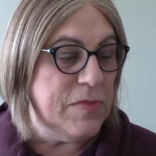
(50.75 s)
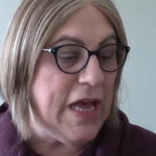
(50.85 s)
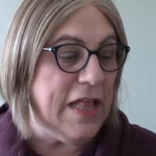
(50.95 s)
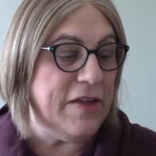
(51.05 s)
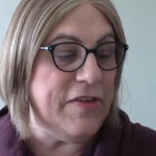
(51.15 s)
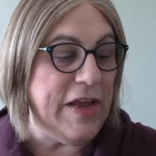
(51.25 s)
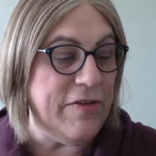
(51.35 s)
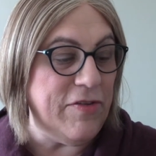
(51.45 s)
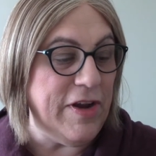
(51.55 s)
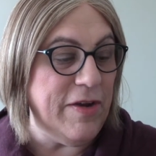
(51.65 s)

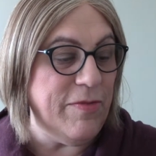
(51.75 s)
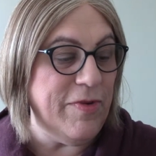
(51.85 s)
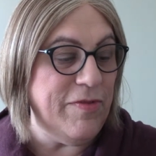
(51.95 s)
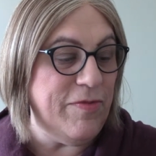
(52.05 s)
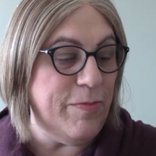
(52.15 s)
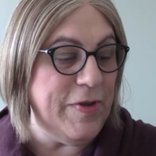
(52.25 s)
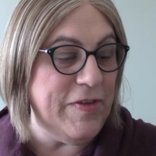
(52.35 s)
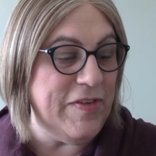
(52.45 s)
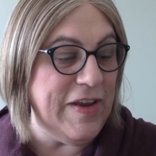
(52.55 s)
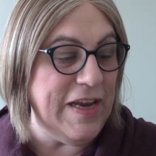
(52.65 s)
Alexandria, and we've been
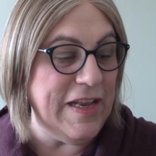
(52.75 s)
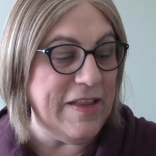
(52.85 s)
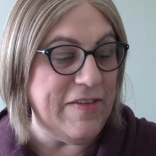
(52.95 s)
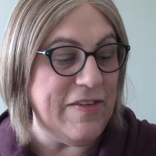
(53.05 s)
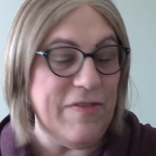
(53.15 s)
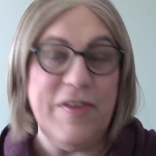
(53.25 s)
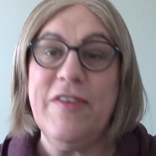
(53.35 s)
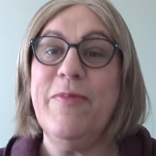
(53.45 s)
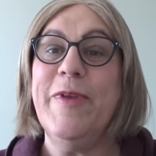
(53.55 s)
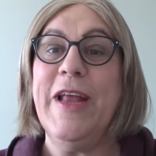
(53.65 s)
seeing the stuff
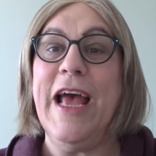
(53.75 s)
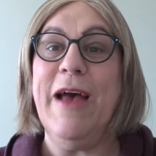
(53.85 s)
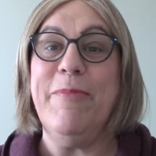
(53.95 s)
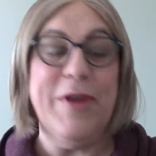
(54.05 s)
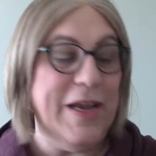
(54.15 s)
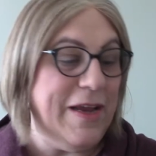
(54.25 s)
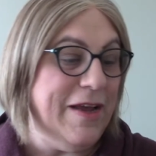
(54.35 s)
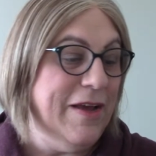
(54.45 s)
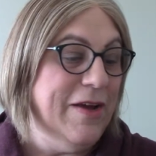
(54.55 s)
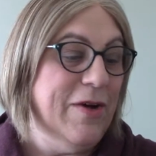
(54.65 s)
that's been
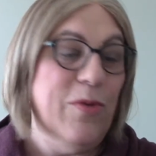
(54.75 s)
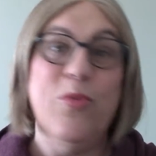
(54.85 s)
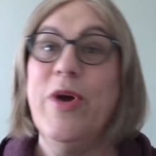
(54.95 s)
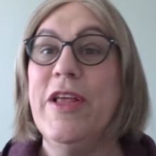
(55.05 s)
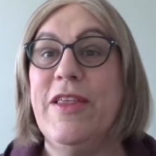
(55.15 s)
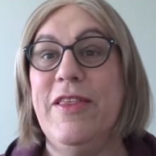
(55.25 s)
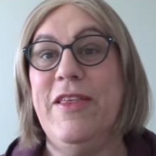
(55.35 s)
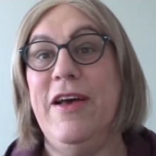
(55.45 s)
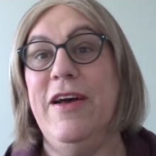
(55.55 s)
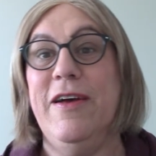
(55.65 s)
happening
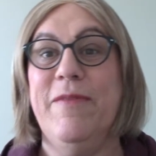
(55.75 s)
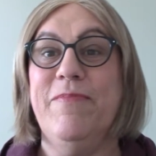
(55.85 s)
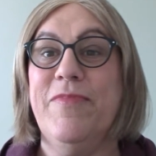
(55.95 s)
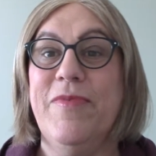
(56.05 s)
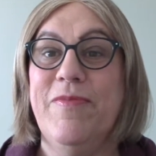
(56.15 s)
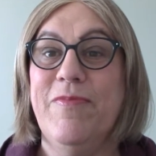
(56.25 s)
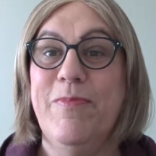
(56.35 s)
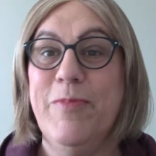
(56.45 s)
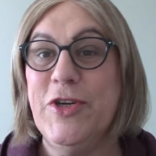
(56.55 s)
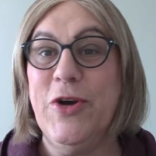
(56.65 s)
with um,
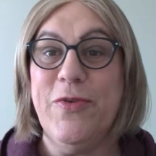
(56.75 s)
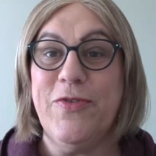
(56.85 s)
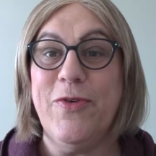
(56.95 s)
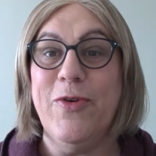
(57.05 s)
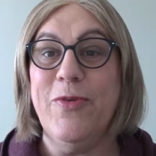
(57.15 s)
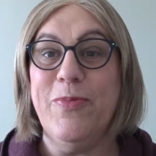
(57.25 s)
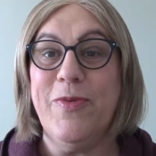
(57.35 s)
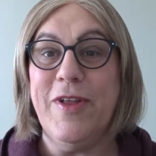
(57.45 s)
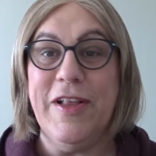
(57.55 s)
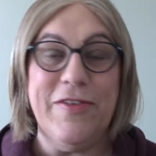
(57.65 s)
Michonne's group,
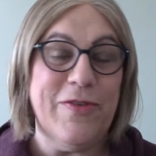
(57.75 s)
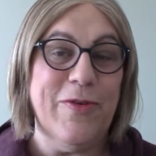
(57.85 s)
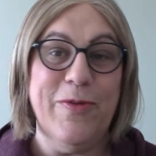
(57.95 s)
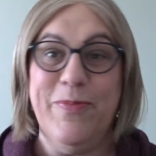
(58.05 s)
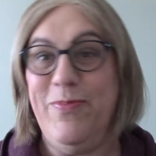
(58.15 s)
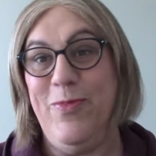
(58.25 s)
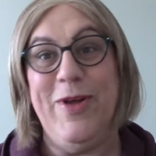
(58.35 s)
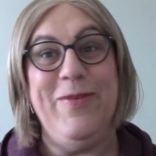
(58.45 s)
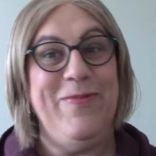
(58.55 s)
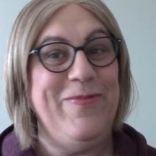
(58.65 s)
Glenn's group.
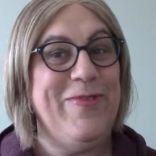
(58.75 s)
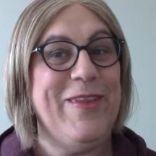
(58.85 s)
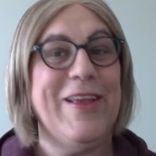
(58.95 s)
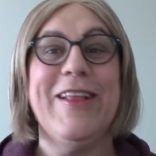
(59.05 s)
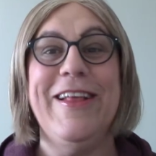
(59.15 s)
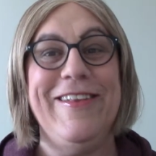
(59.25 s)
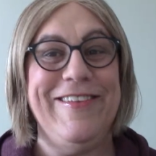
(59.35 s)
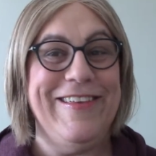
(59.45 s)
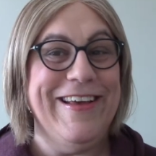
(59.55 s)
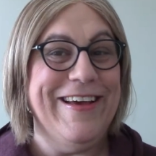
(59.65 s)

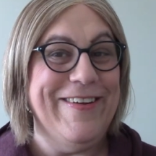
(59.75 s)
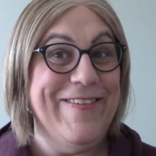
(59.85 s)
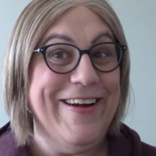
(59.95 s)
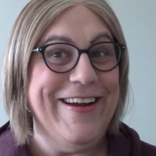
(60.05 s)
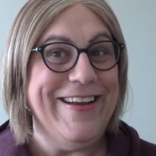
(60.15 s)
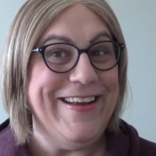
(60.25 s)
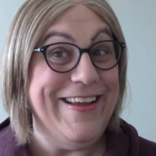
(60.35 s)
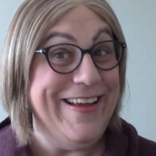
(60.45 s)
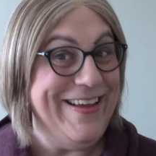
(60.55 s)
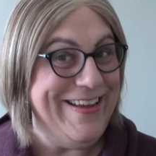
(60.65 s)
Glenn's dead, right?
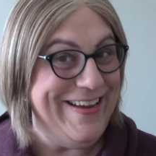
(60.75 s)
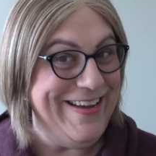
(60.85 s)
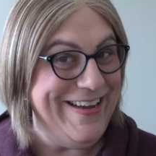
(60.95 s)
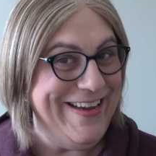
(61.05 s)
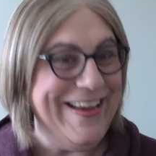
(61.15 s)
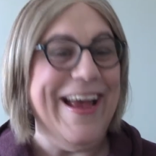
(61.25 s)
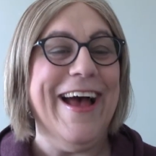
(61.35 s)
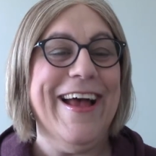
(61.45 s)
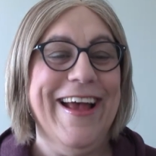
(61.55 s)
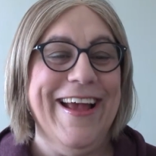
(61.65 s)

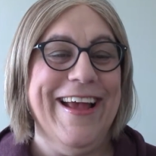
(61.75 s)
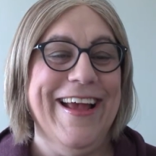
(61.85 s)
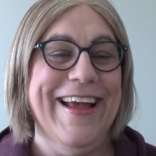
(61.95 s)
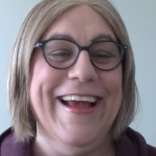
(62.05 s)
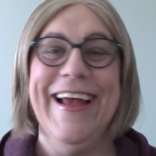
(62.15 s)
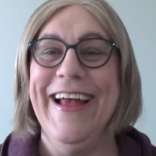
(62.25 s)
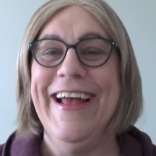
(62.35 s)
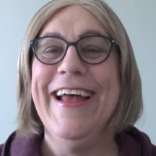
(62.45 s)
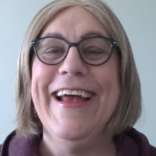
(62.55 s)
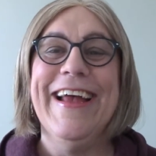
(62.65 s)
Yeah.
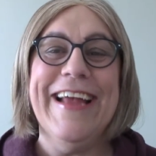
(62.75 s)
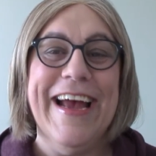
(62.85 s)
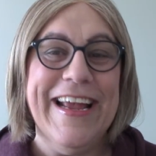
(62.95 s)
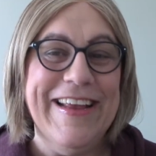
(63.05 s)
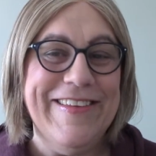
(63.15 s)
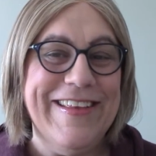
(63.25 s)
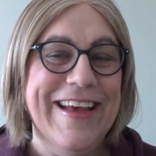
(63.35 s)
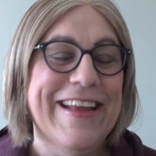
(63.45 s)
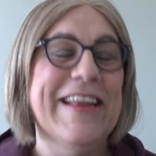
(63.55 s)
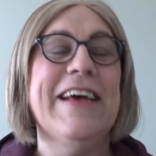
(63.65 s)
Yeah, he's dead.